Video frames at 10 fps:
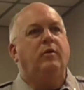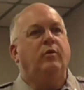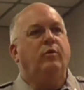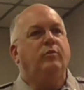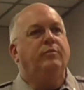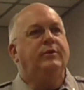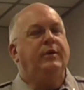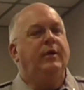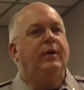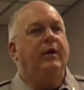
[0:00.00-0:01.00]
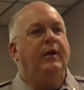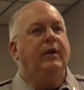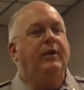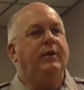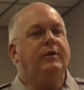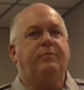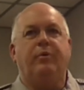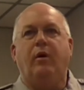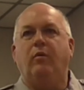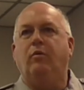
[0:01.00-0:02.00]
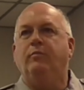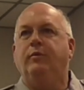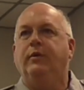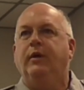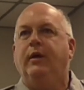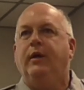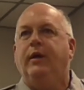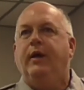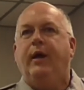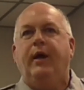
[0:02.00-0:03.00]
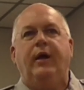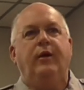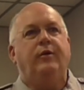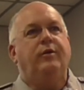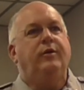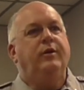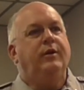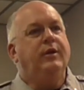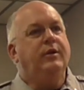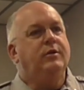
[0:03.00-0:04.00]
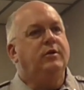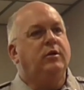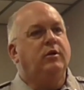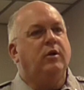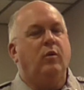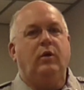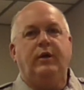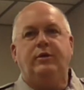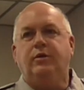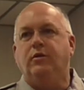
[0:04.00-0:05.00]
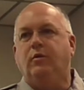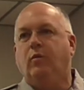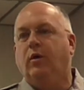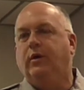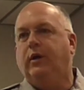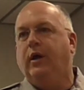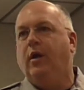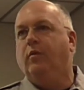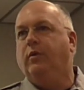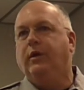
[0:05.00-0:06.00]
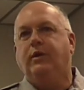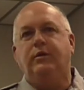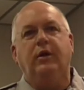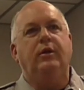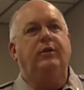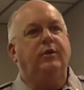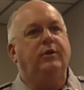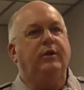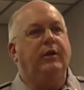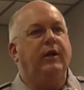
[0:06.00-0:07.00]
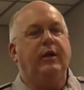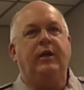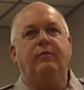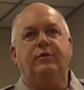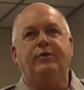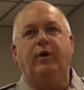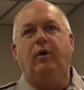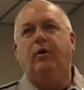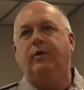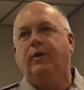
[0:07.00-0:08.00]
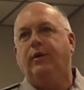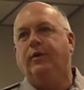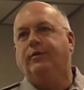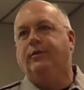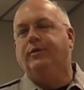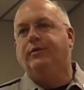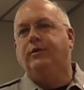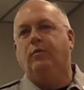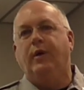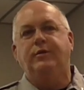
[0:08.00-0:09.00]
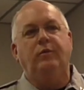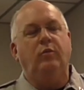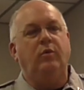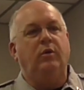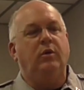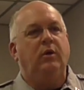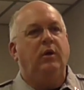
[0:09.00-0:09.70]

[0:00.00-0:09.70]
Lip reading: groups and these programs and these coalitions to work together with each other to get end result. It's just a situation where